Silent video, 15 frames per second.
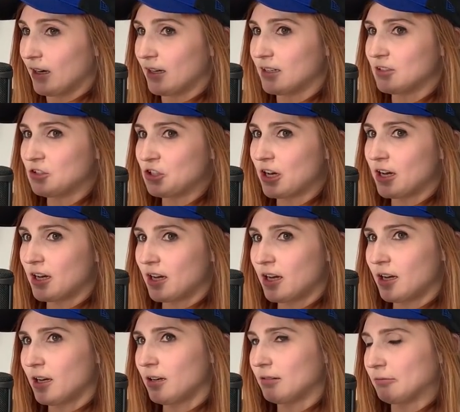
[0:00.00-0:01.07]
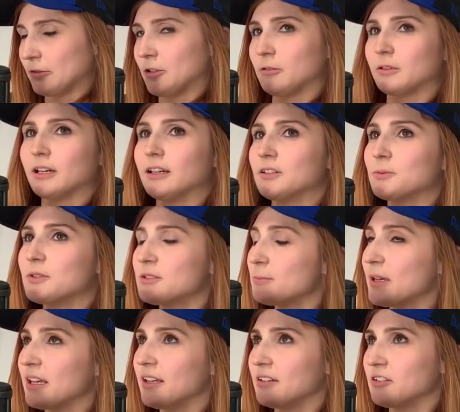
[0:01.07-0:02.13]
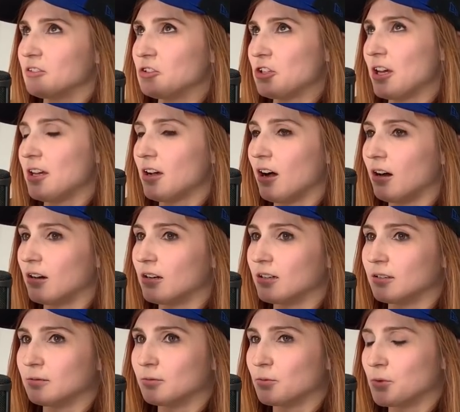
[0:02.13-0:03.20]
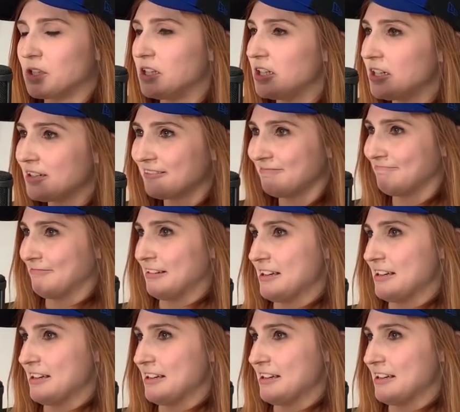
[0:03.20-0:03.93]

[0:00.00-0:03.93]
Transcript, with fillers: Uh, J, oh gosh, what's my handle? J R Reading.